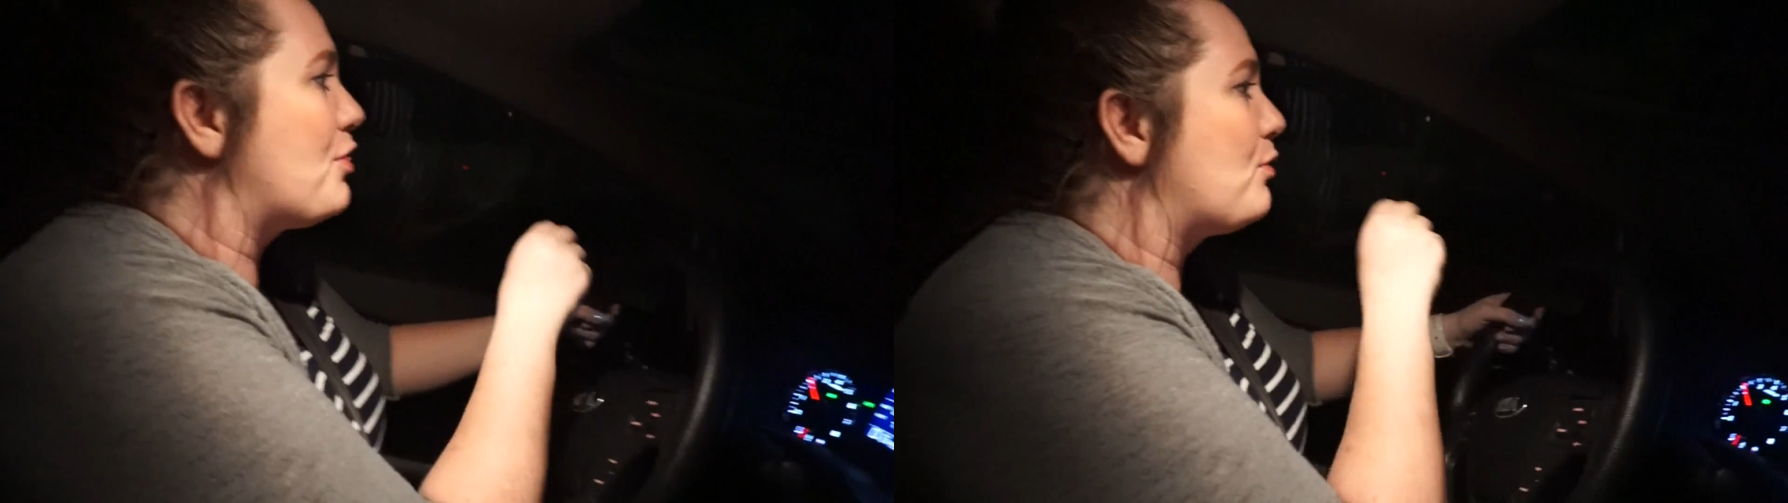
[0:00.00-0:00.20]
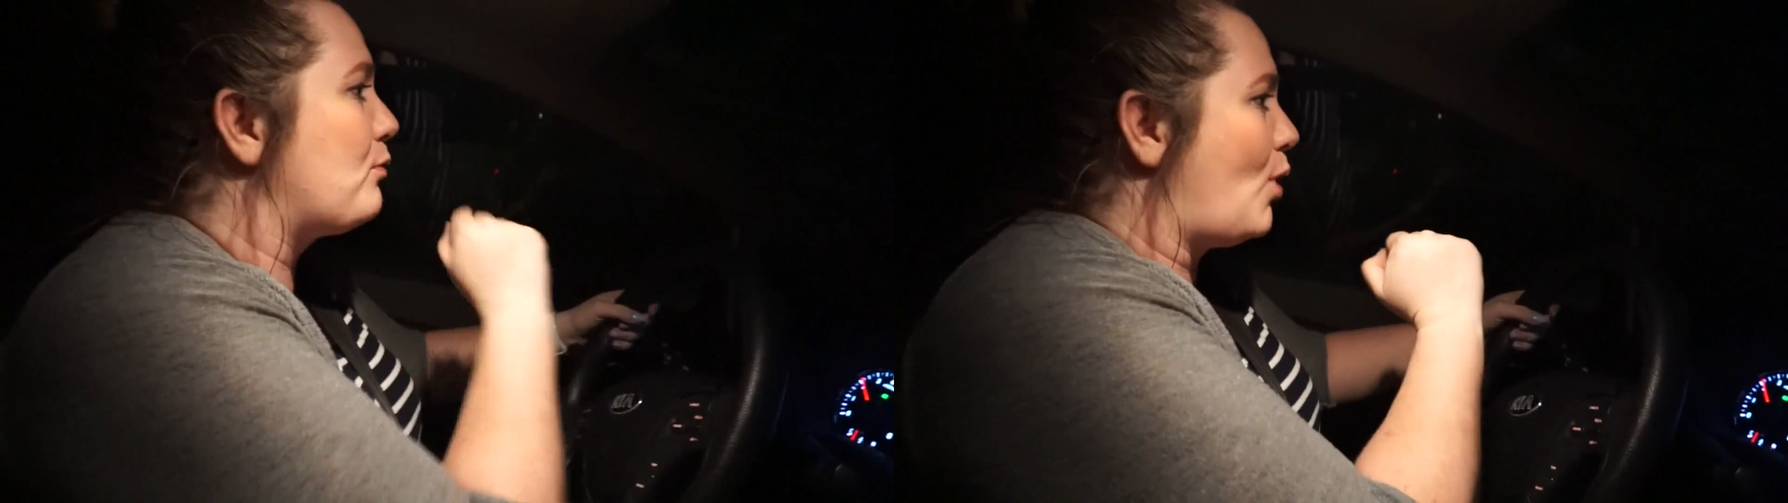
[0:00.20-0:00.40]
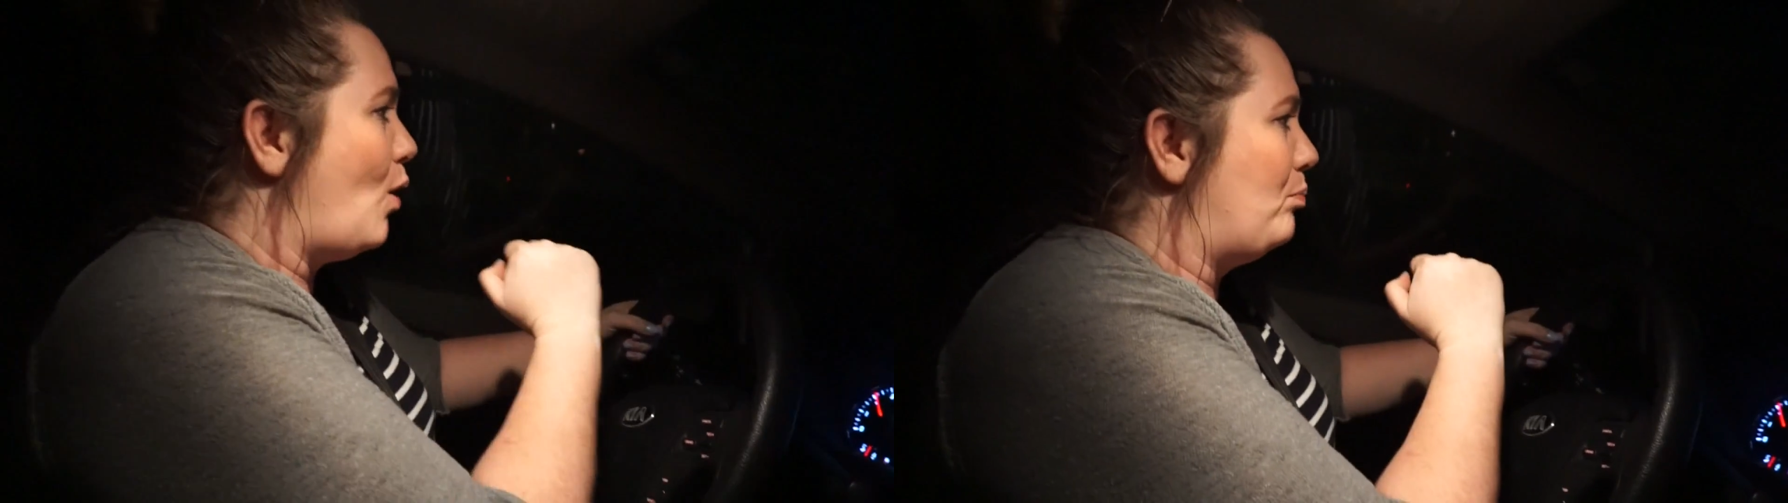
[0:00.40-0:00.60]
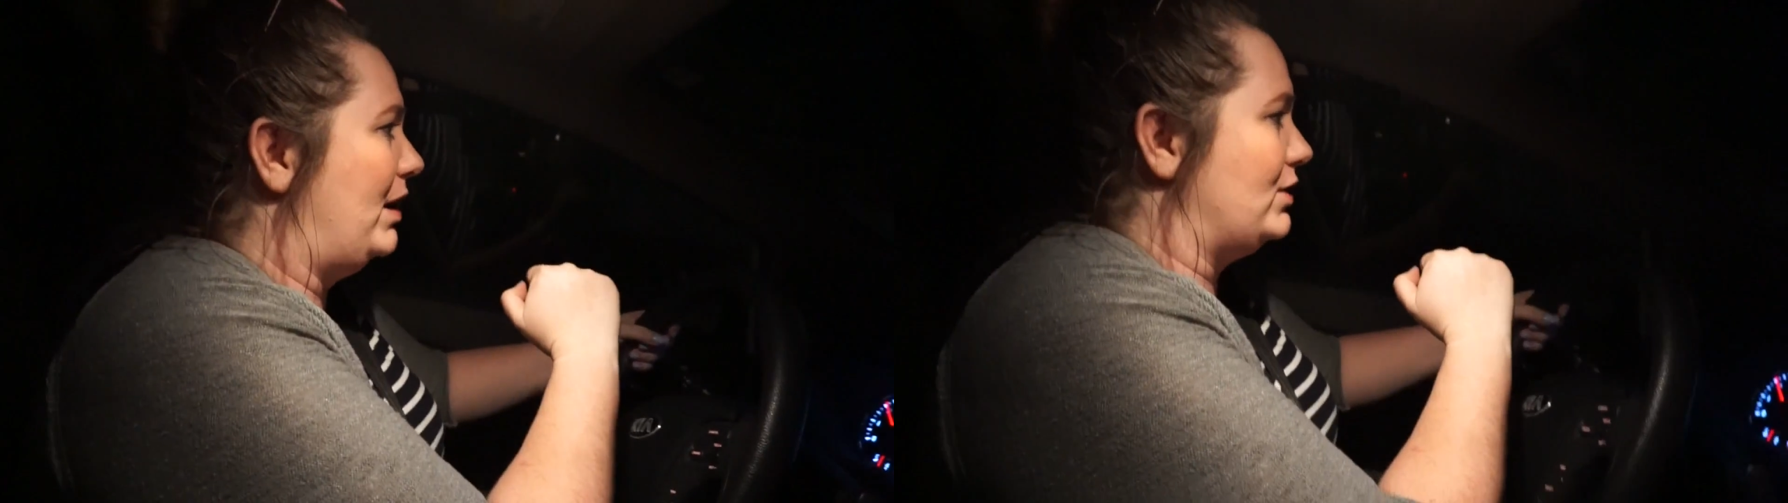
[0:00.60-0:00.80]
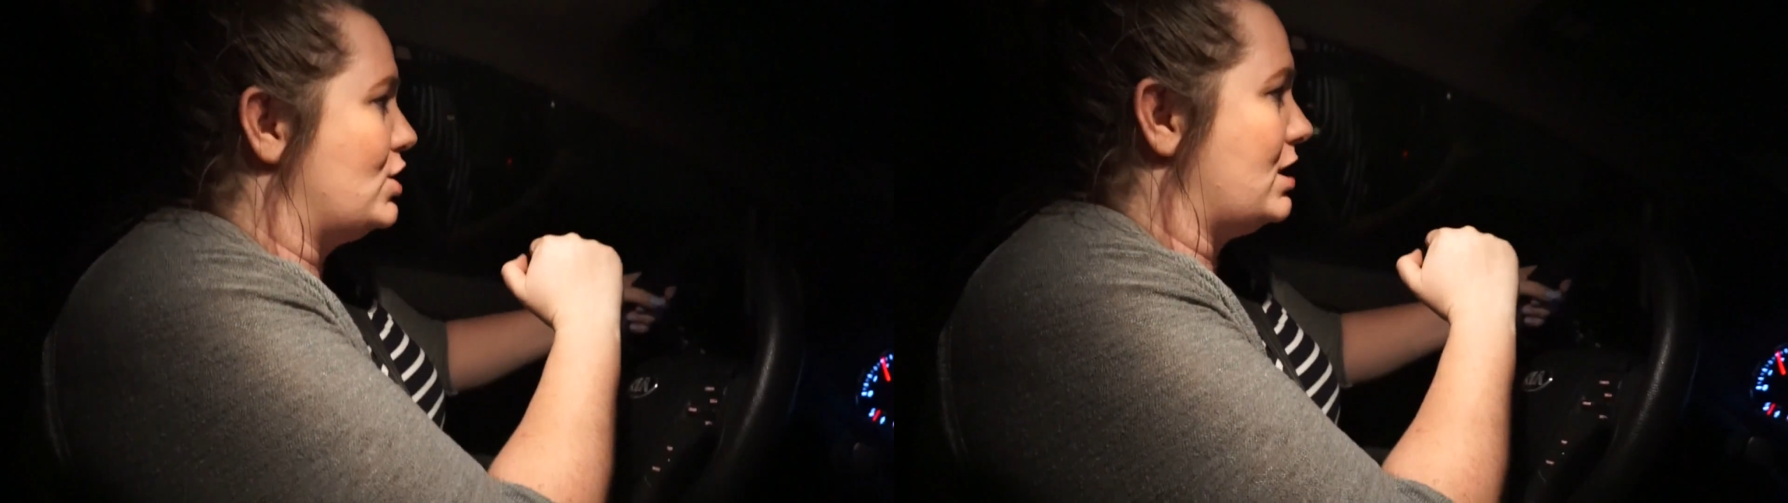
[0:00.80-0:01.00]
throat
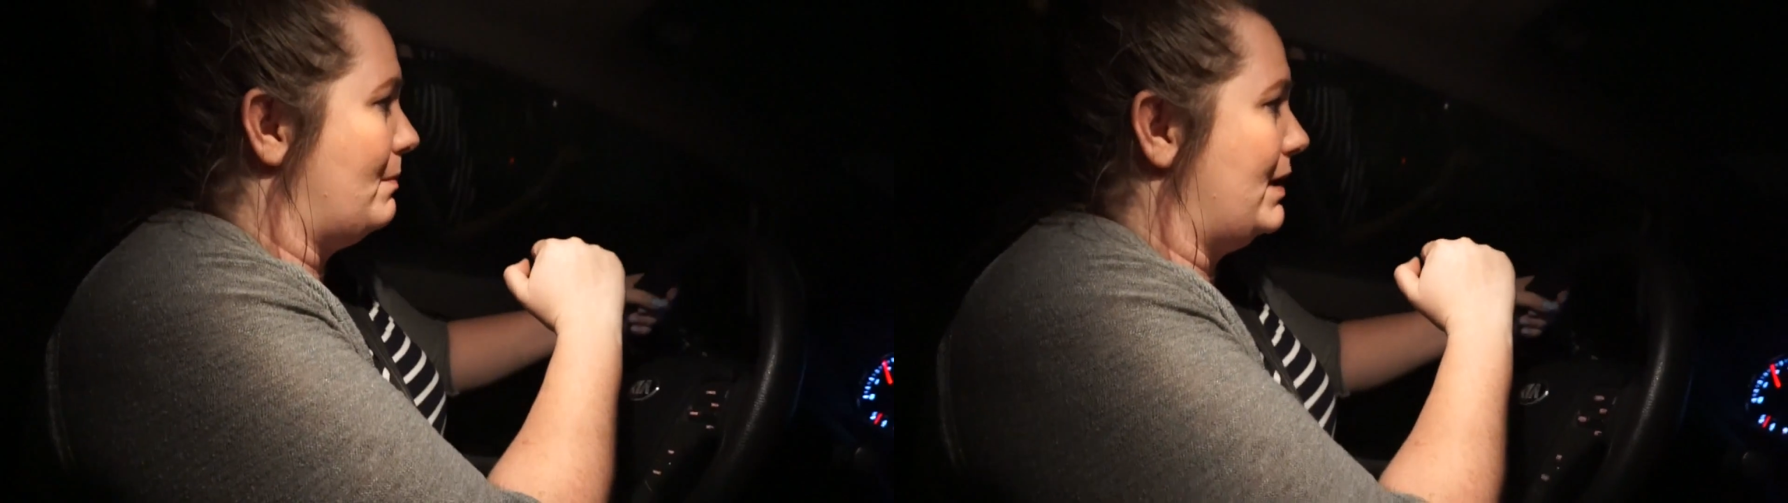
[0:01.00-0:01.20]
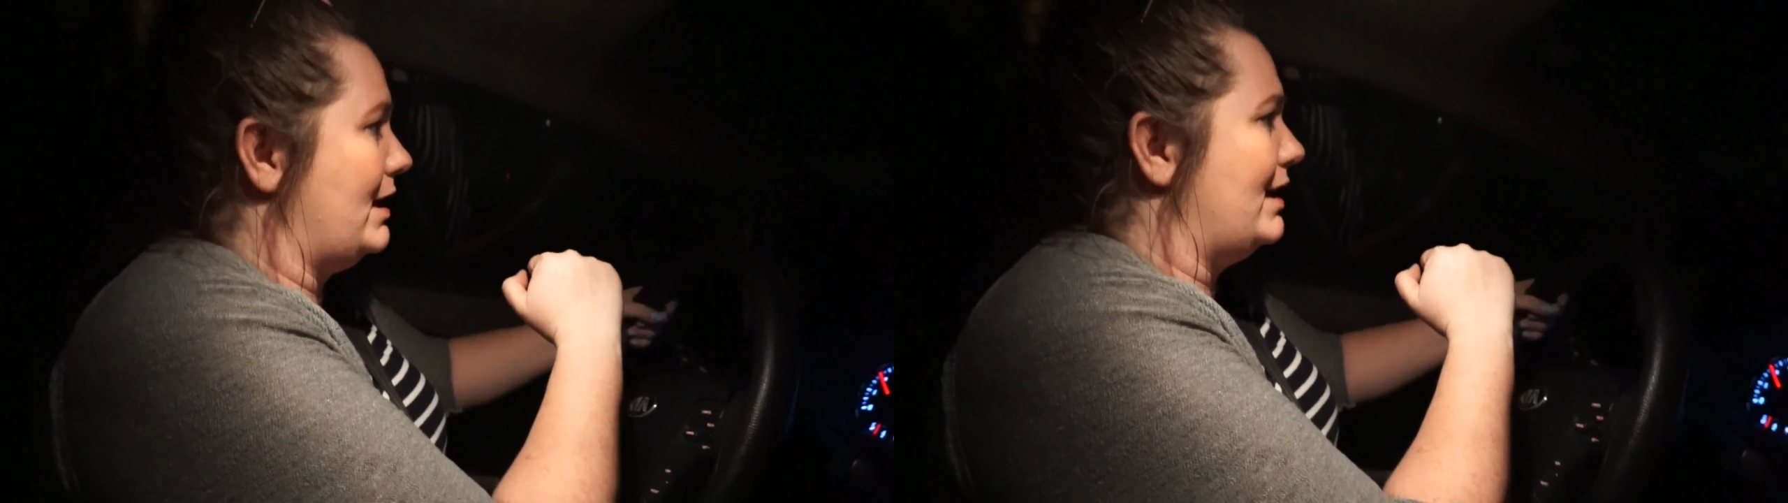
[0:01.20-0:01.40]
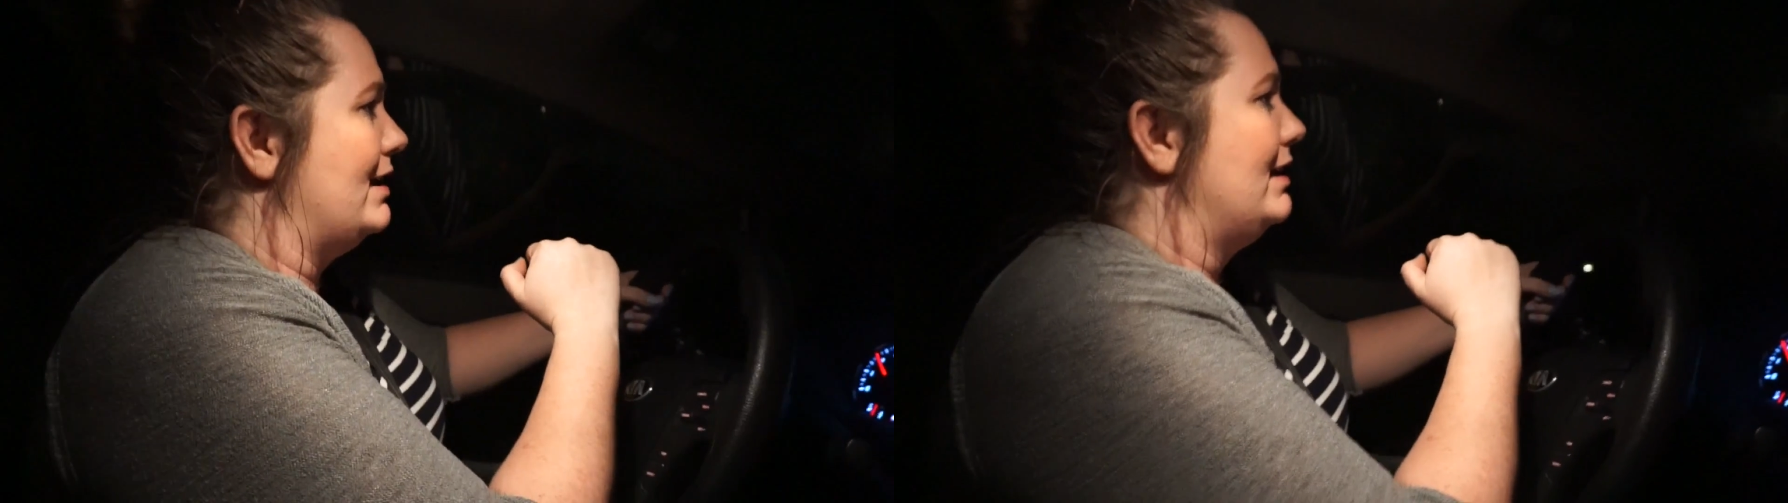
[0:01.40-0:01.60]
punch somebody.